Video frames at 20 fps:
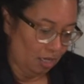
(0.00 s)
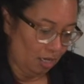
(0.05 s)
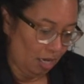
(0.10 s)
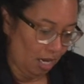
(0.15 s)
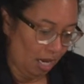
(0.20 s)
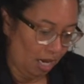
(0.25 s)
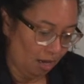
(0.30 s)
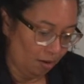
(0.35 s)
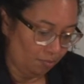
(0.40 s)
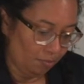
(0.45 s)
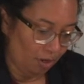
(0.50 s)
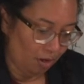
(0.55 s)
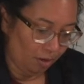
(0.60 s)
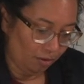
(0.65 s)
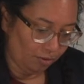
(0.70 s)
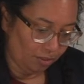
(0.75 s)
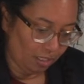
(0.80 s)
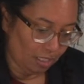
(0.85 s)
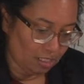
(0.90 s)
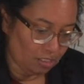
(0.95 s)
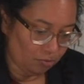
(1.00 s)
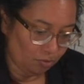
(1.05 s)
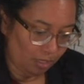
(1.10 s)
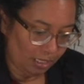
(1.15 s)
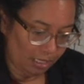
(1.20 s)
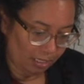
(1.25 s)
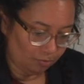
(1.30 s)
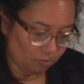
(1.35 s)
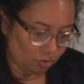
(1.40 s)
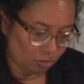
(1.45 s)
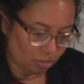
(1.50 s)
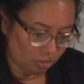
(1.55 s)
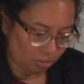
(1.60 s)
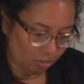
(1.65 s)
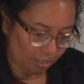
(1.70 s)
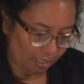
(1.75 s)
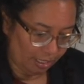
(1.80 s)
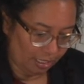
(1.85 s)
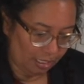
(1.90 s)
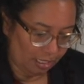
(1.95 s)
On this one, I'm just
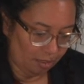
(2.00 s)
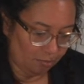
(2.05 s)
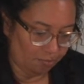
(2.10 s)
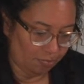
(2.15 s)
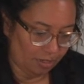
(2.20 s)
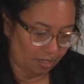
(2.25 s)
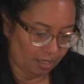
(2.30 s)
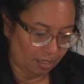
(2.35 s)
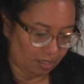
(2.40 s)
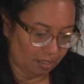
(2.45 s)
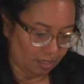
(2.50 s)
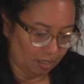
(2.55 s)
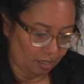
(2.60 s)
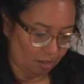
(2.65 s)
going to keep it